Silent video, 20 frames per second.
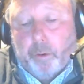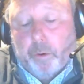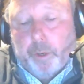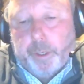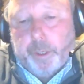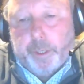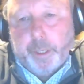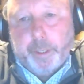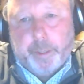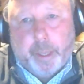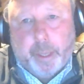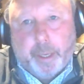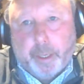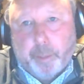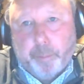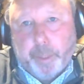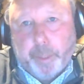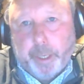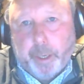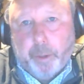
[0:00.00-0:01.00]
or indeed they
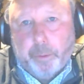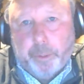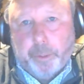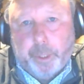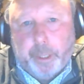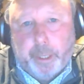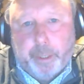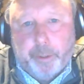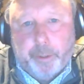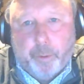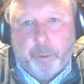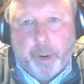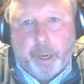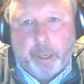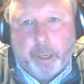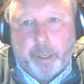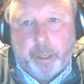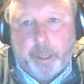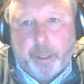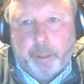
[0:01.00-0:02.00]
could be held
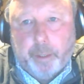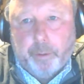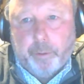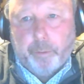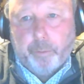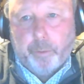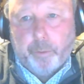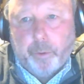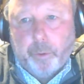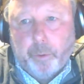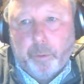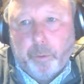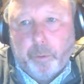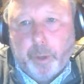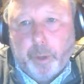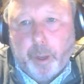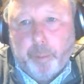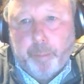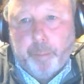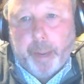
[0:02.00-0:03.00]
indirectly
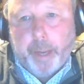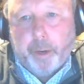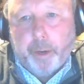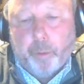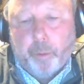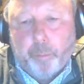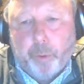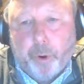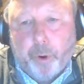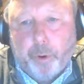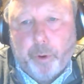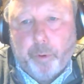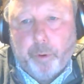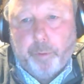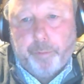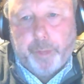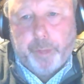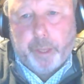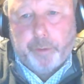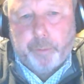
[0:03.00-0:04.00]
through a bank or
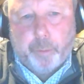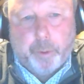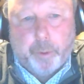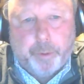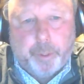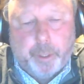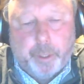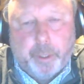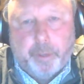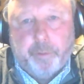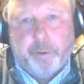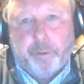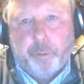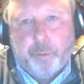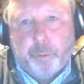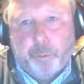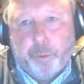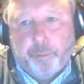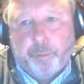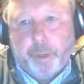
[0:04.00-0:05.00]
broker if that's what the
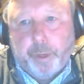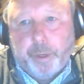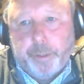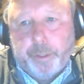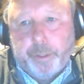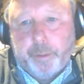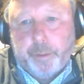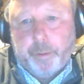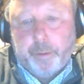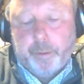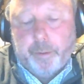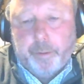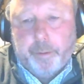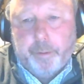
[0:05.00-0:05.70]
individual prefers.